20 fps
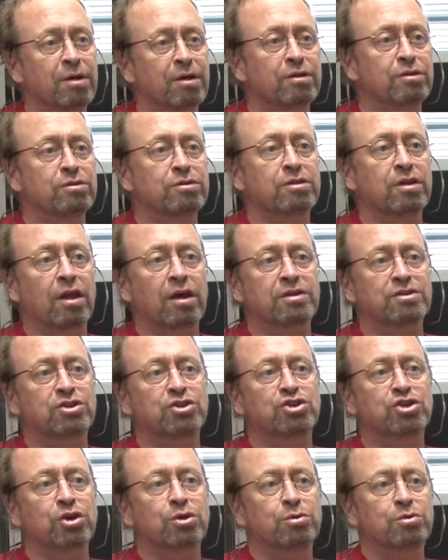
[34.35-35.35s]
I like to
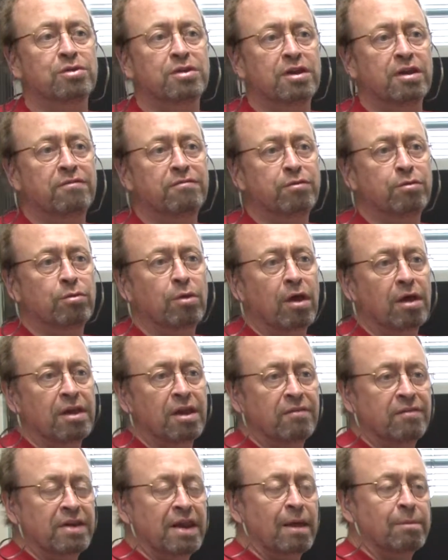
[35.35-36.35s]
joke that if you like
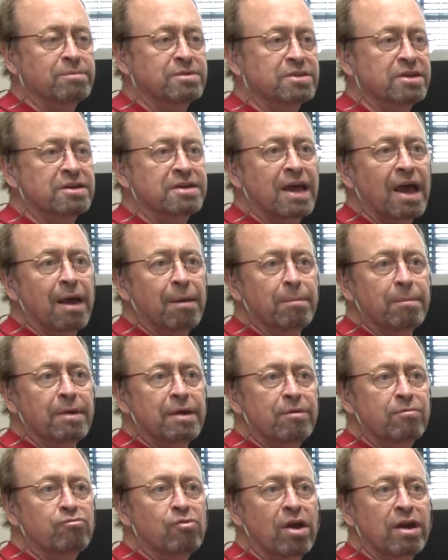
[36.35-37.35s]
live in Amsterdam,
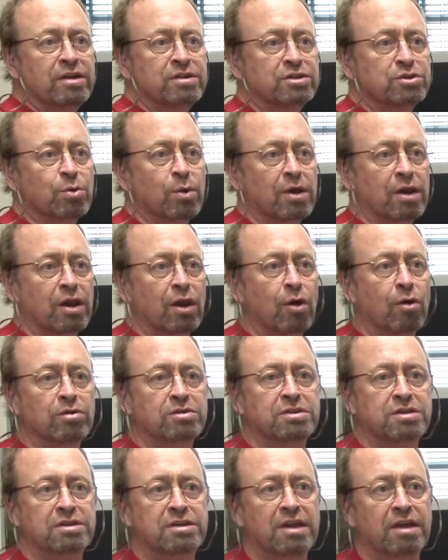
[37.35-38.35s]
it rains quite a
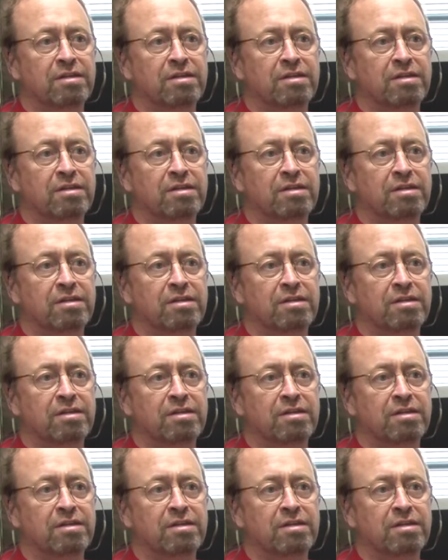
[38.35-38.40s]
lot in,